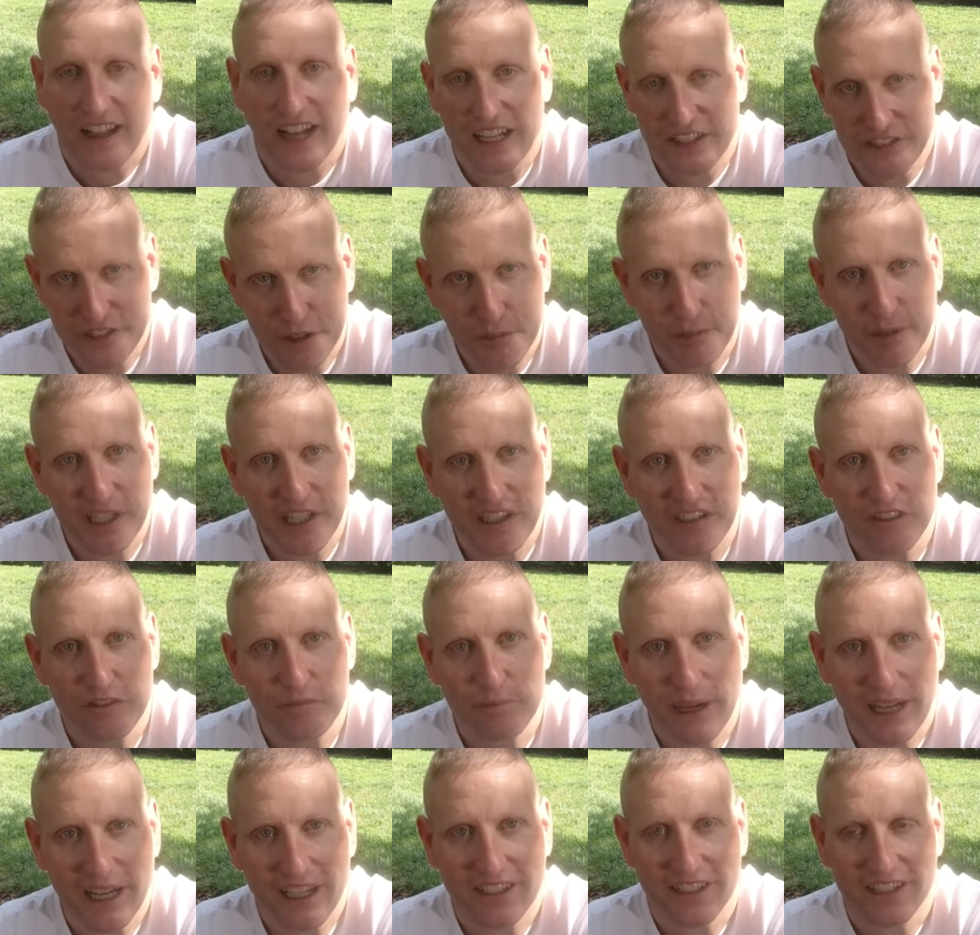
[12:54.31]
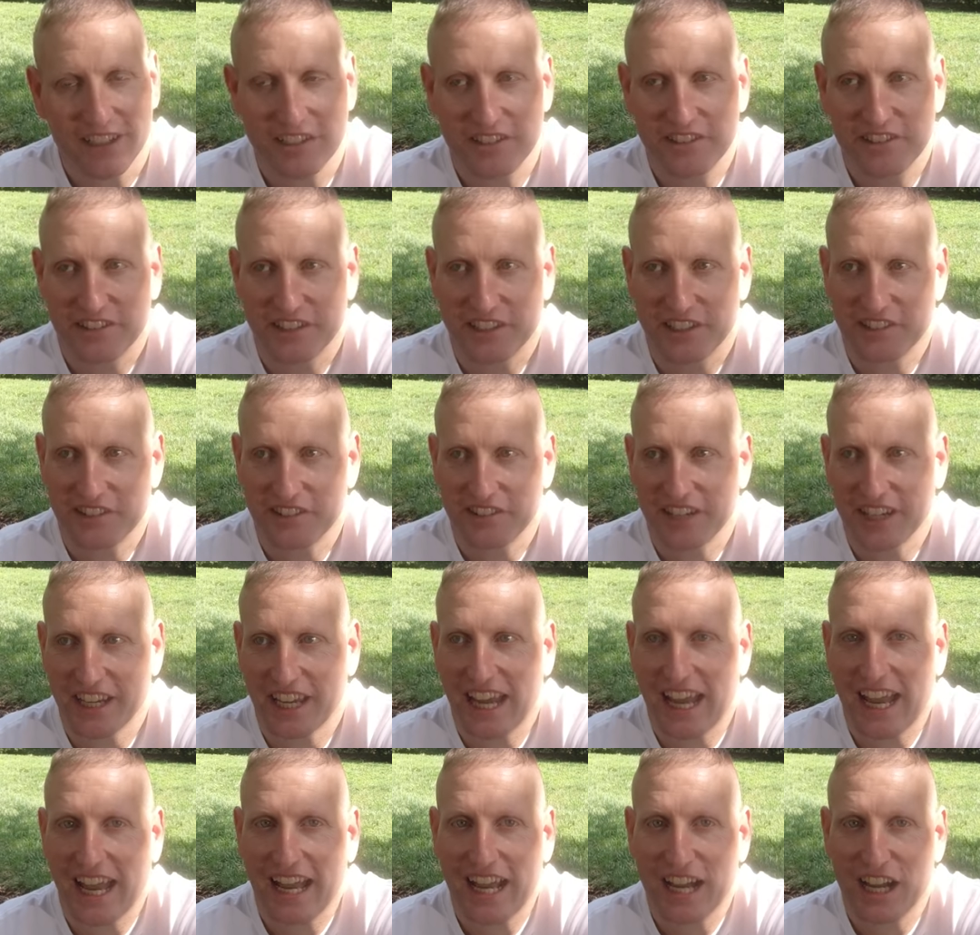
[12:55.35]
That's to be expected since they
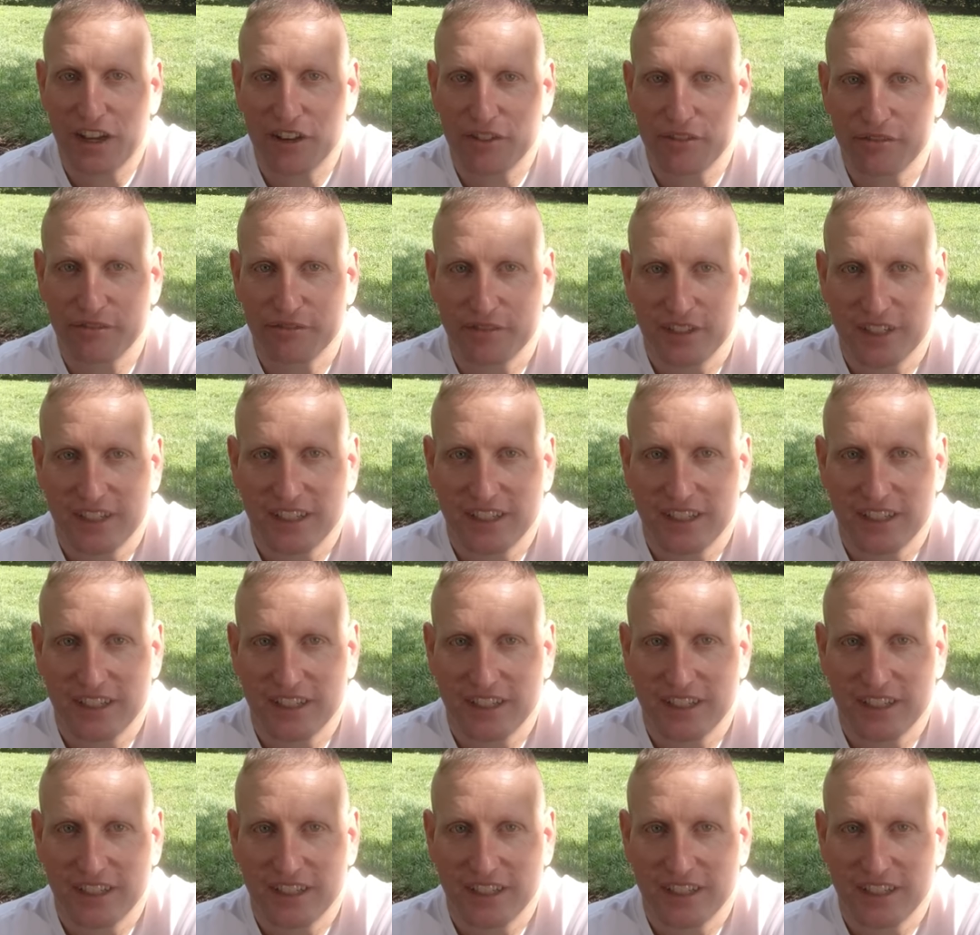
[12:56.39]
have